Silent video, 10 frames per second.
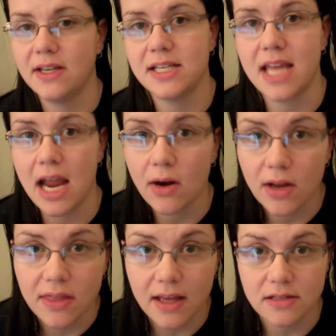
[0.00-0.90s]
to carry
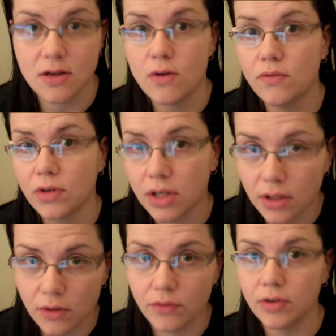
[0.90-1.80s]
things over and
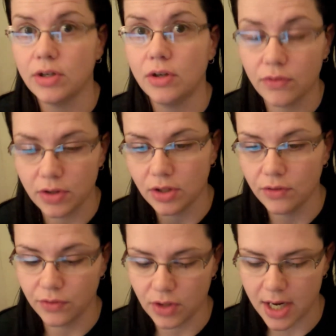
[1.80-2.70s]
over and over and
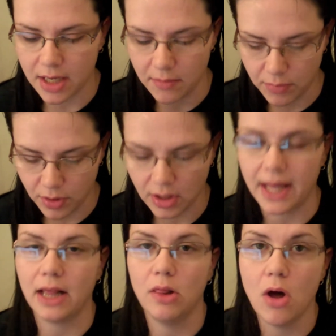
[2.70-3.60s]
over. I can put
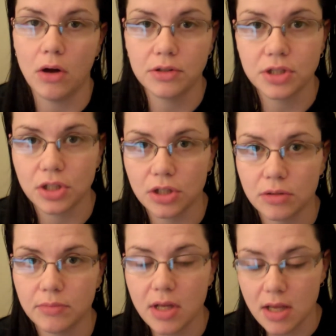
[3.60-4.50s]
like
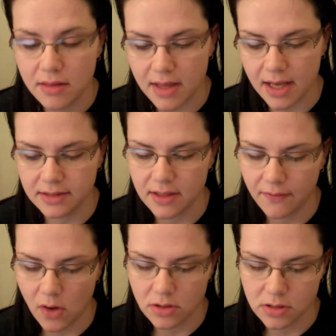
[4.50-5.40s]
long-term things.
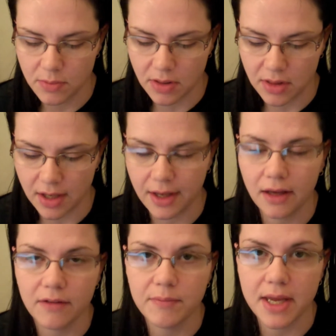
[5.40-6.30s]
I've also been
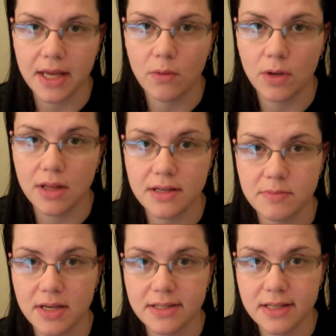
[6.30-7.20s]
thinking of making one of these
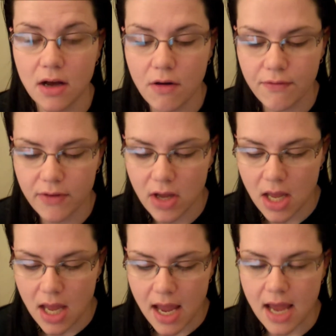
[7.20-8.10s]
myself
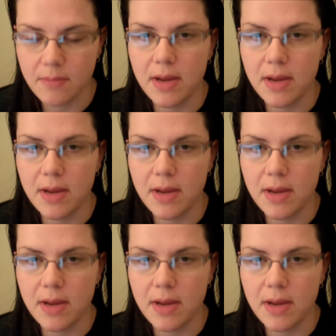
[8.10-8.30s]
and